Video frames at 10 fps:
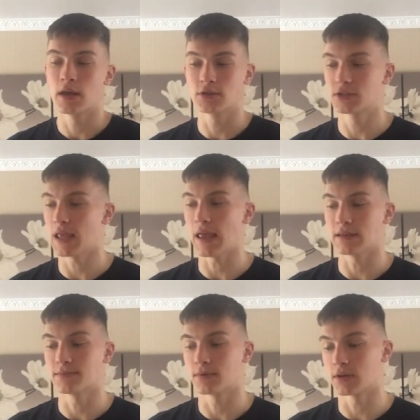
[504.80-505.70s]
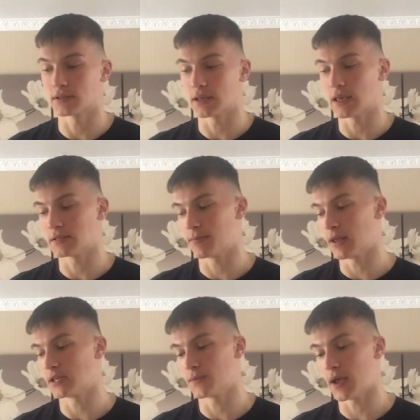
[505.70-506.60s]
It just is, because it's a
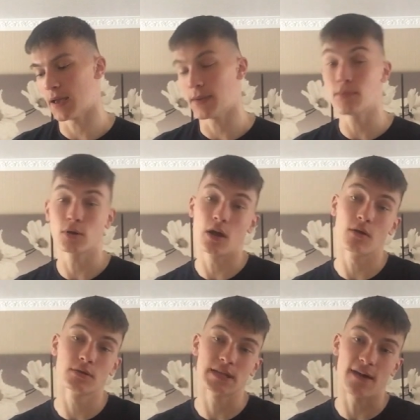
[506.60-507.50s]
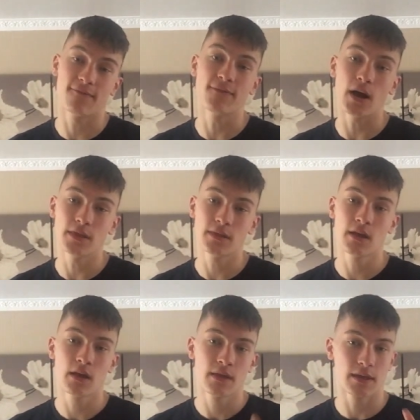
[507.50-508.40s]
place where people go to have fun,
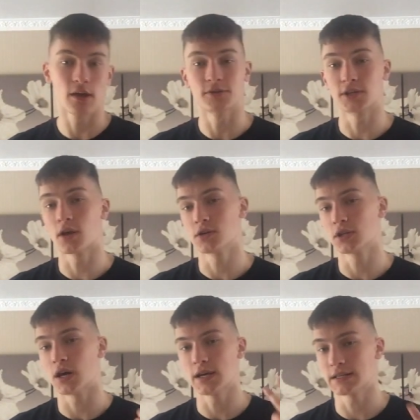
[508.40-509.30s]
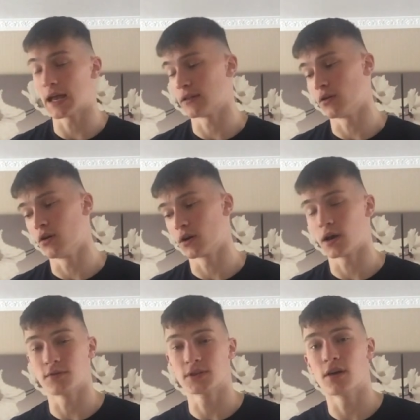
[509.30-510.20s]
they go to socialise, and a lot of
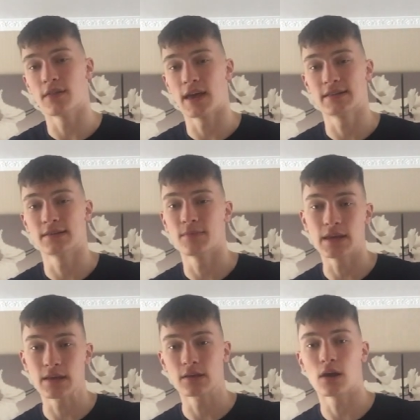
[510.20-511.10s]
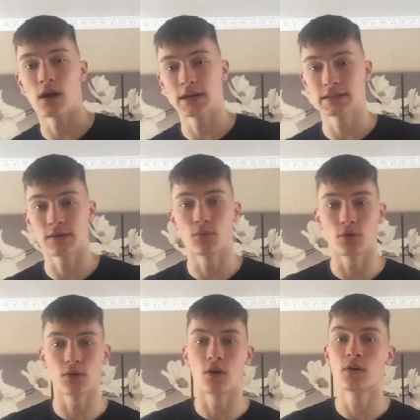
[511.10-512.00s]
girls go there to meet guys and
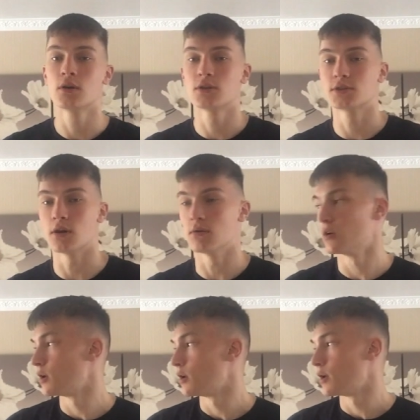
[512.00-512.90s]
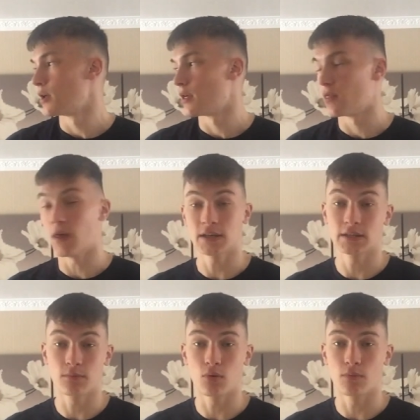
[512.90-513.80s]
whatnot. So
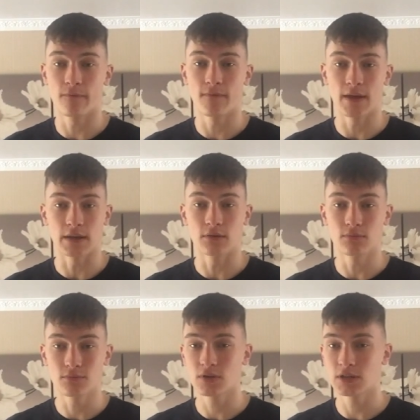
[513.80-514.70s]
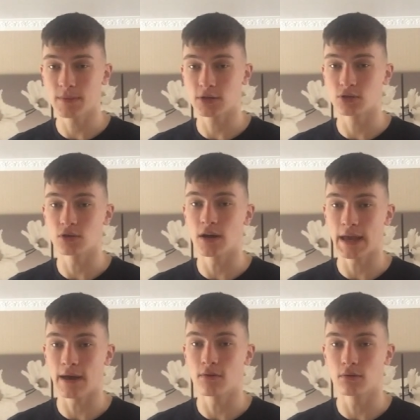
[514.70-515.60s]
that's an important thing. You need to make sure you're
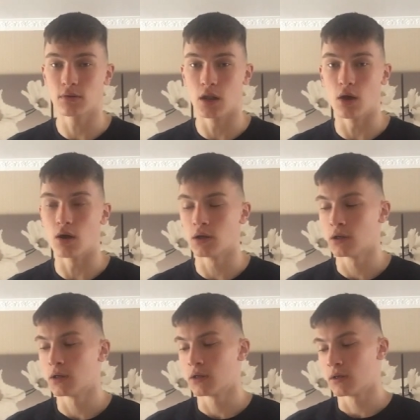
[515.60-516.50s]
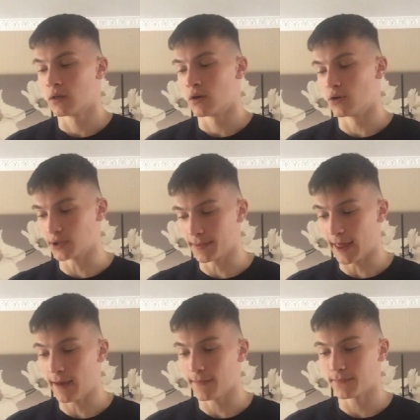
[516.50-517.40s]
going out a lot. On top of
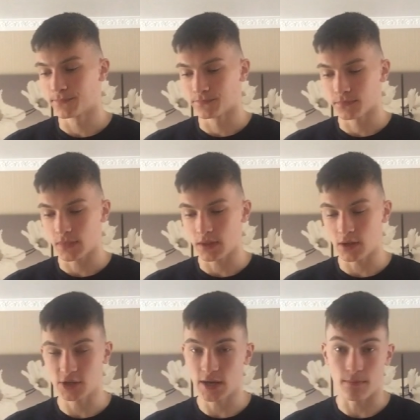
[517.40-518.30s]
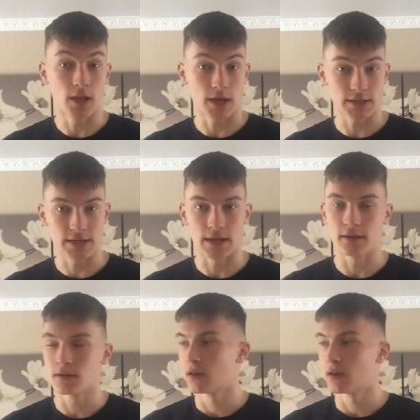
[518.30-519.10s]
that, the gym, like I said.